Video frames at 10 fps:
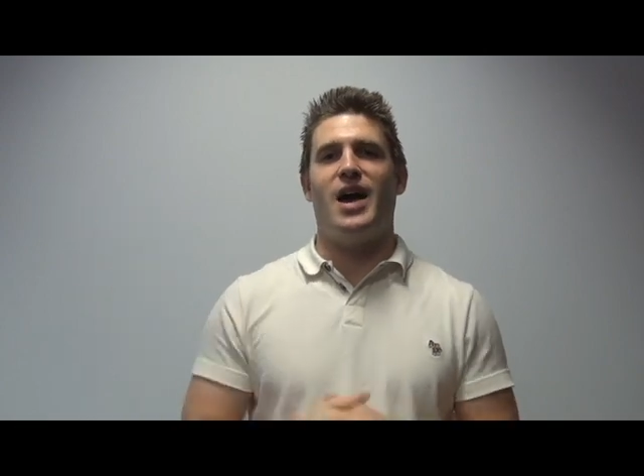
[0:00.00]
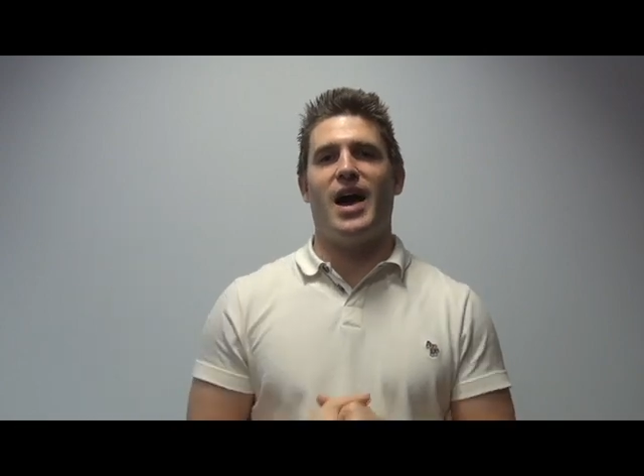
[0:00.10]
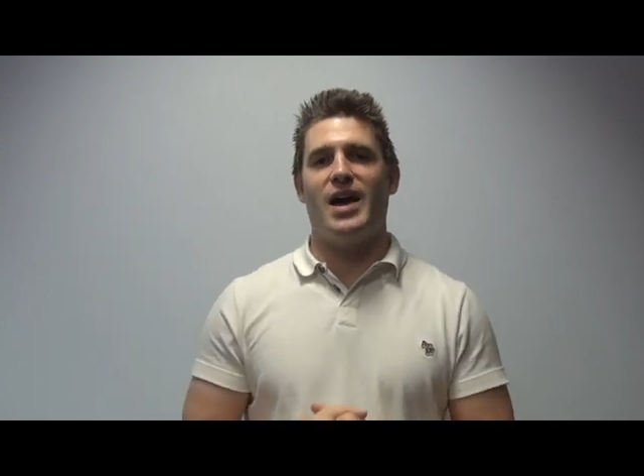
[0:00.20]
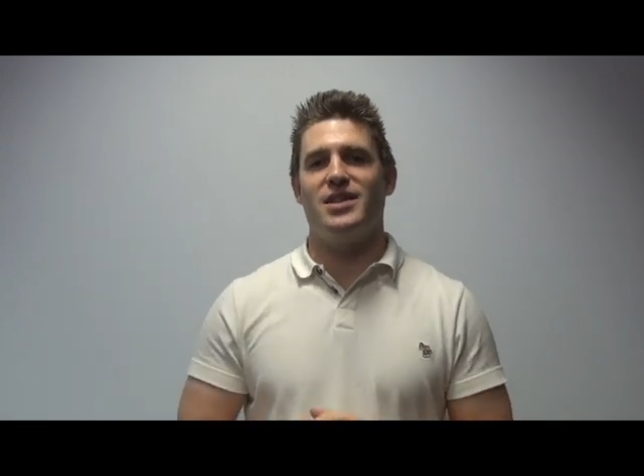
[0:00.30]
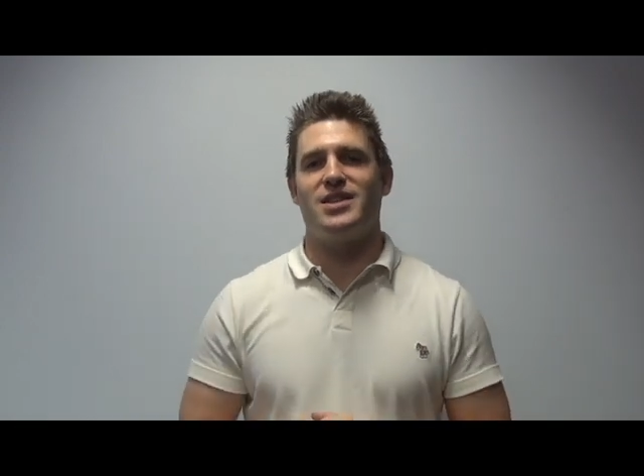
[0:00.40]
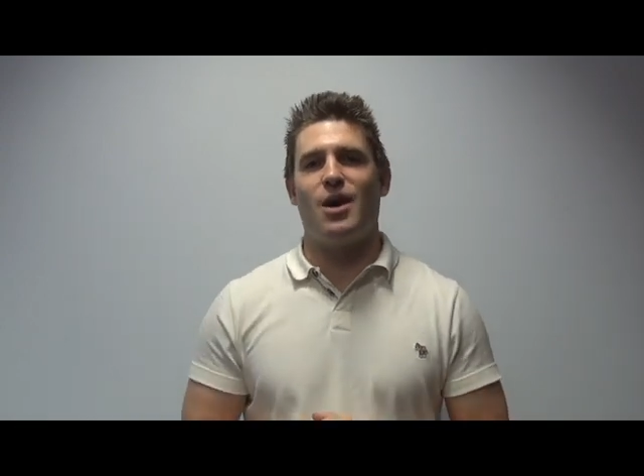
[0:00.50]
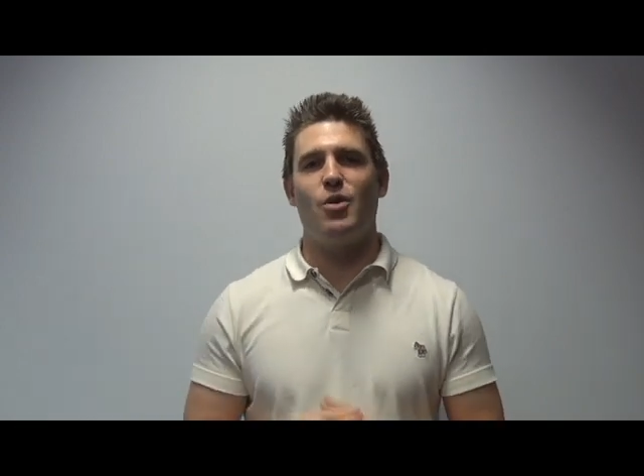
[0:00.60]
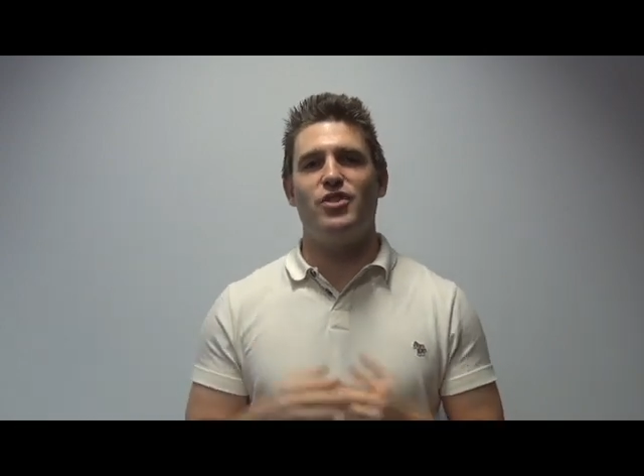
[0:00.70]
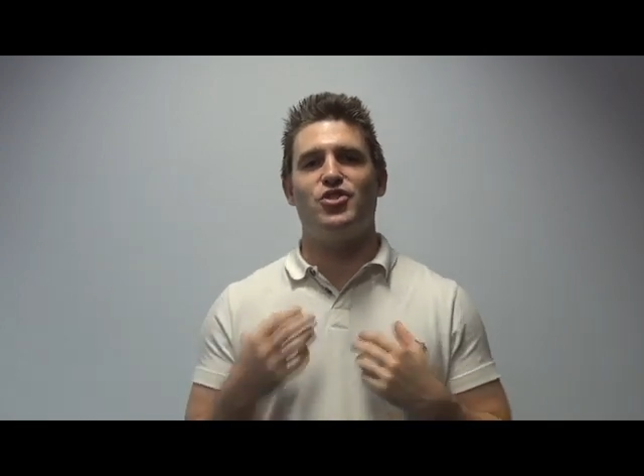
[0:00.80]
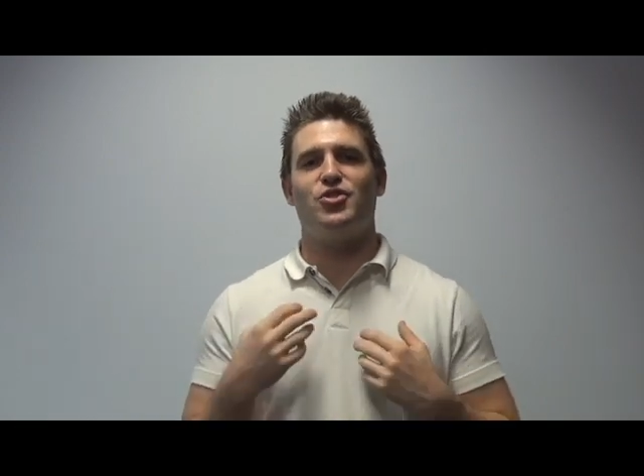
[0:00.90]
And I
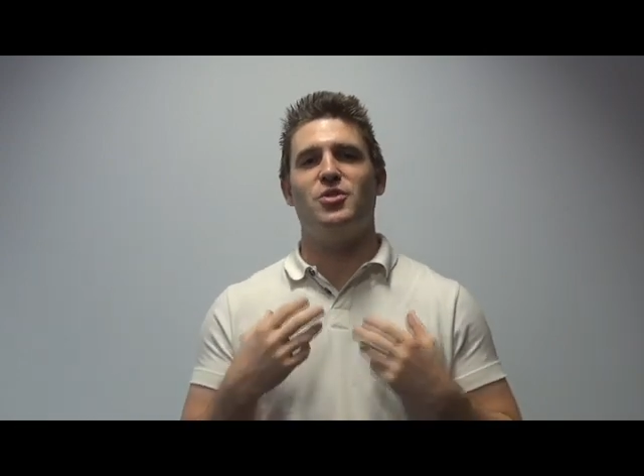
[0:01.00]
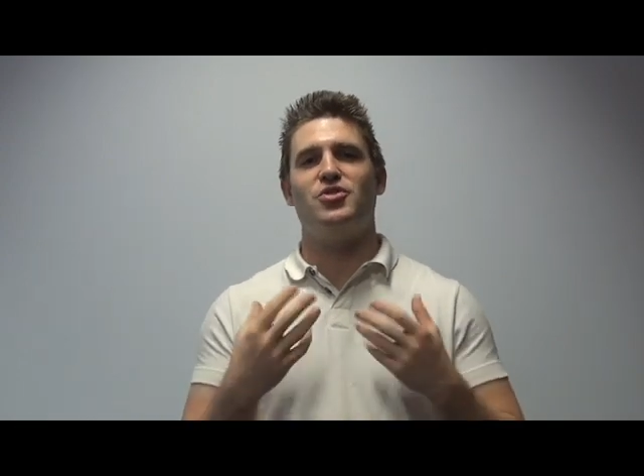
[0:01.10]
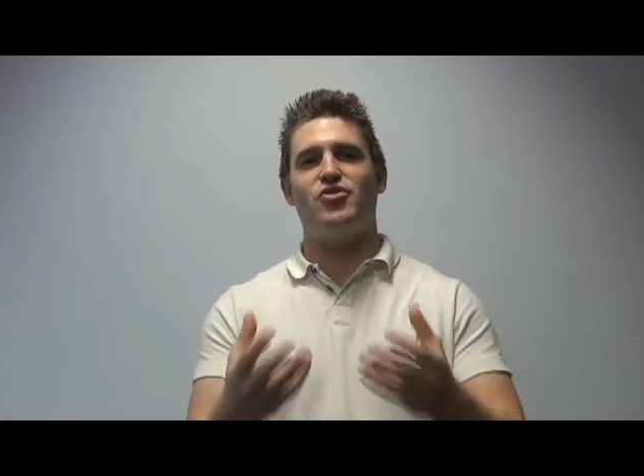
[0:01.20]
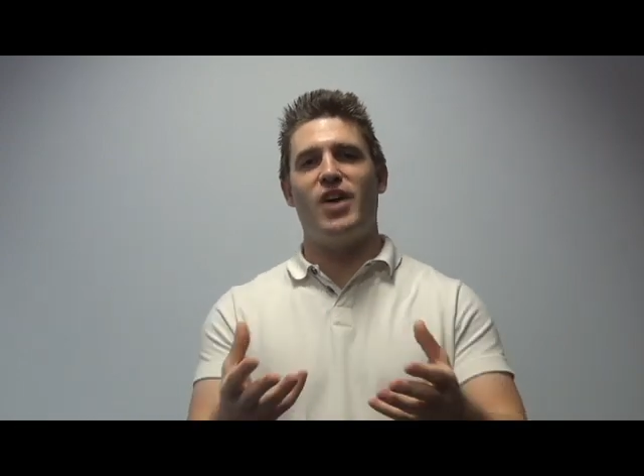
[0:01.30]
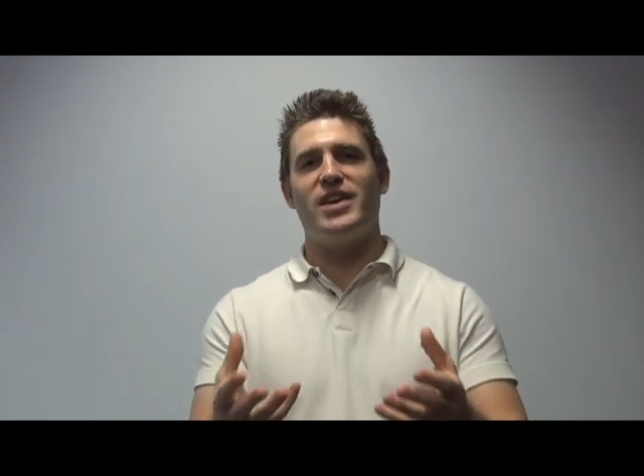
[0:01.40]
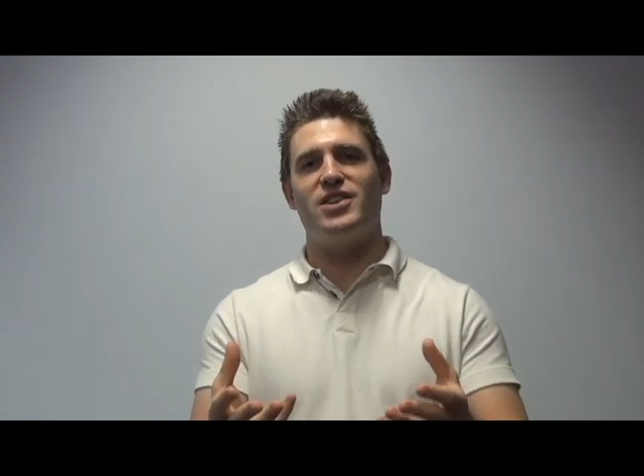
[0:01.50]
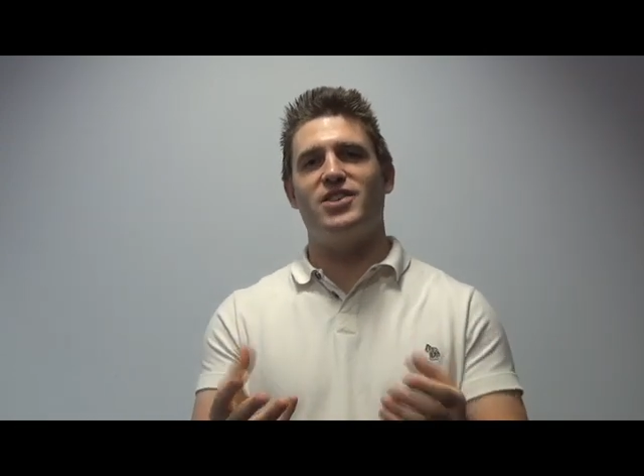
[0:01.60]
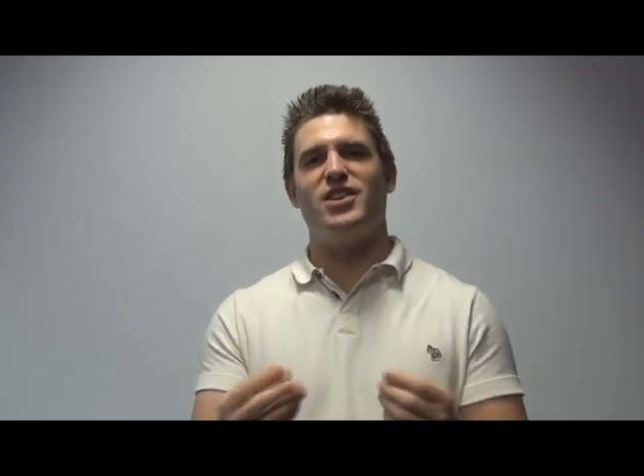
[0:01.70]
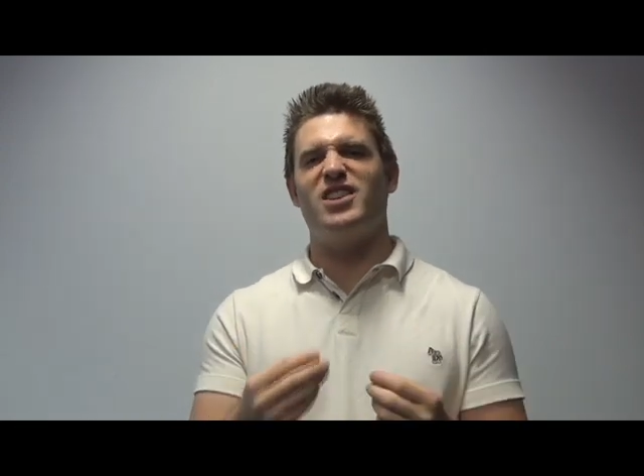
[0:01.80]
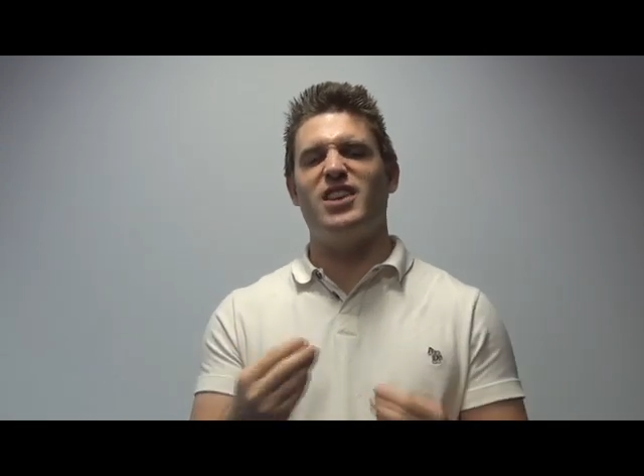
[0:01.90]
want to just to
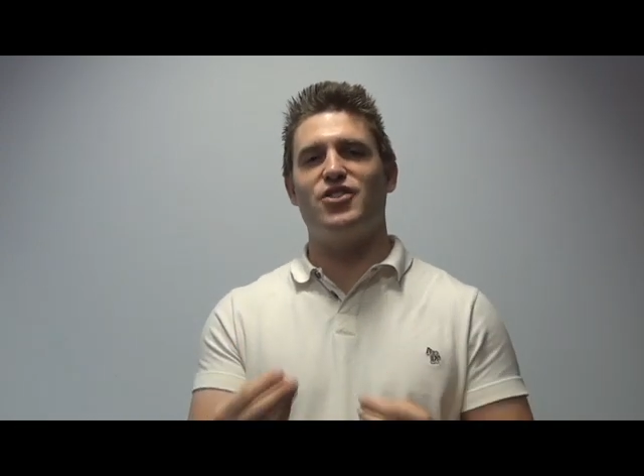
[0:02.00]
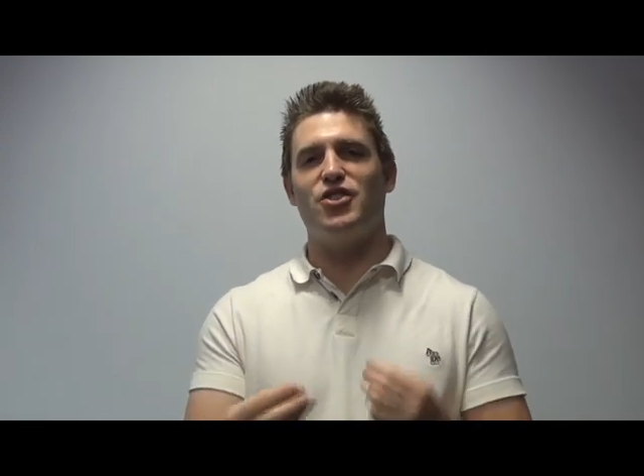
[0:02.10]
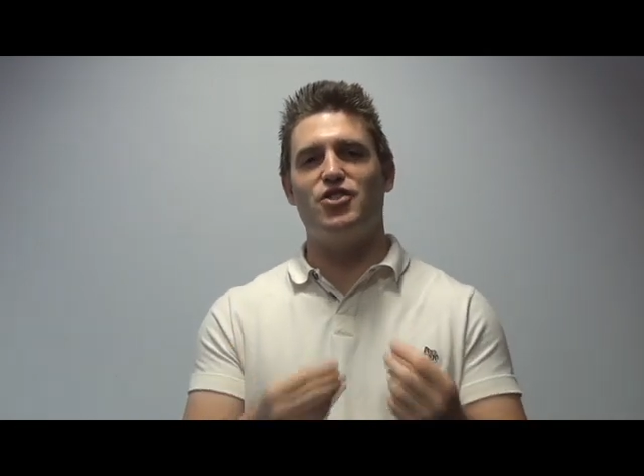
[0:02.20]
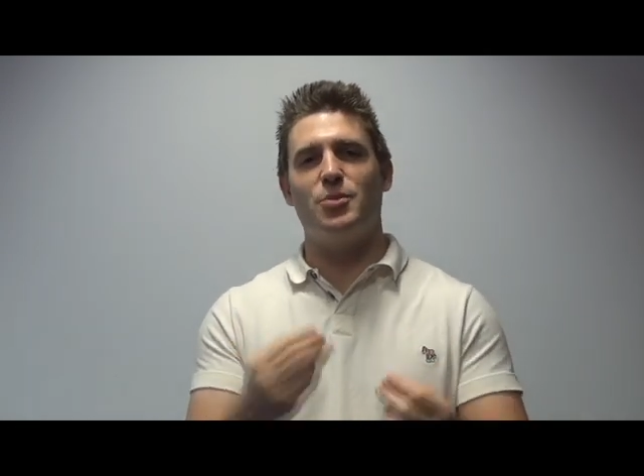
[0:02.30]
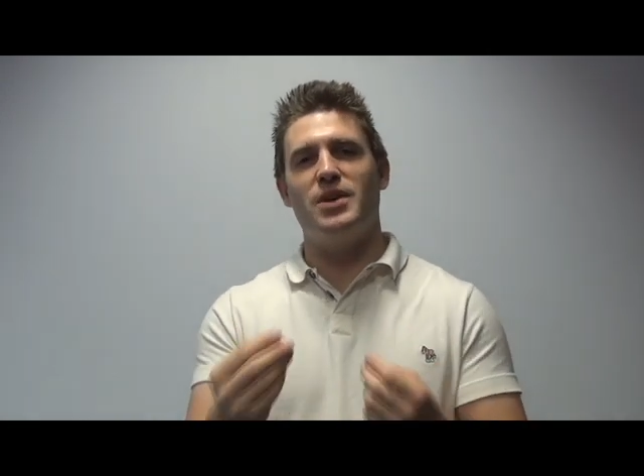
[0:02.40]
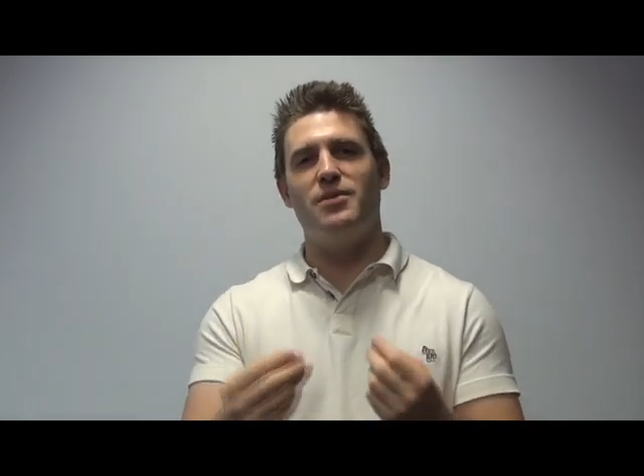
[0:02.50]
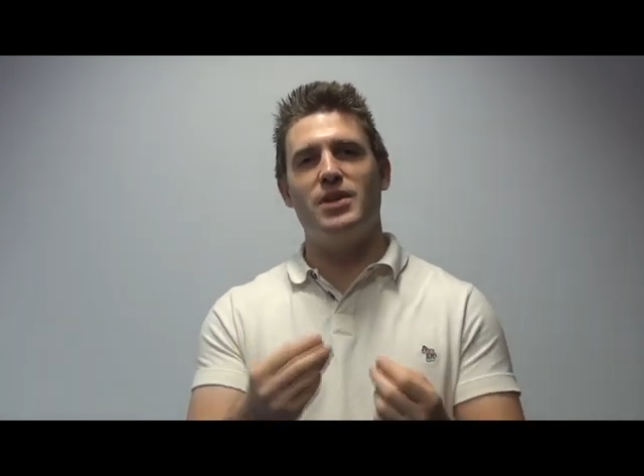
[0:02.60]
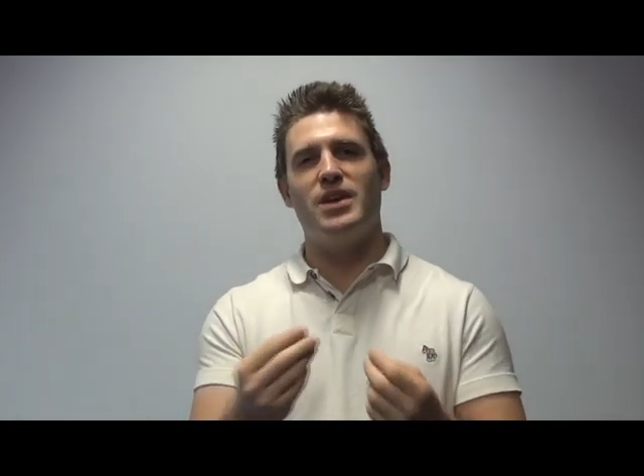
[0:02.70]
address essentially some of the,